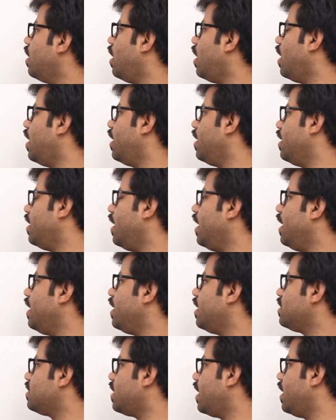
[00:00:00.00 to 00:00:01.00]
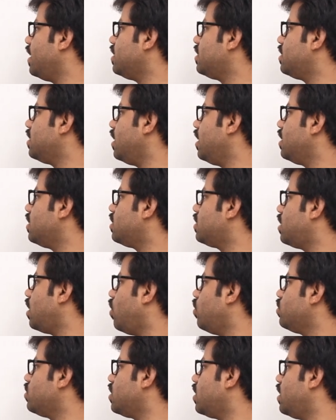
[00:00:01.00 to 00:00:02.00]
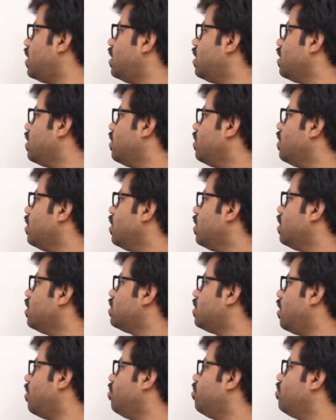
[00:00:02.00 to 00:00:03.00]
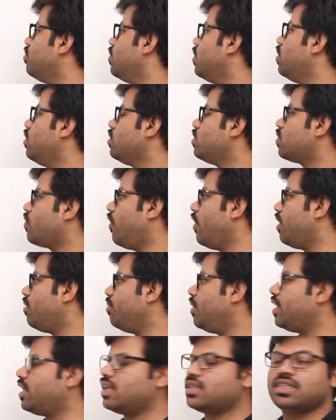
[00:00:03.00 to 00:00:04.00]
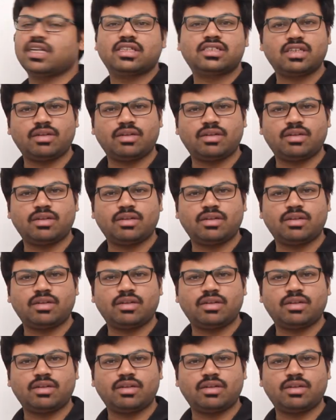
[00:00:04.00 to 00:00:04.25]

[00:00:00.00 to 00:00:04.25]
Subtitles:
and area size is 1000 some square meters or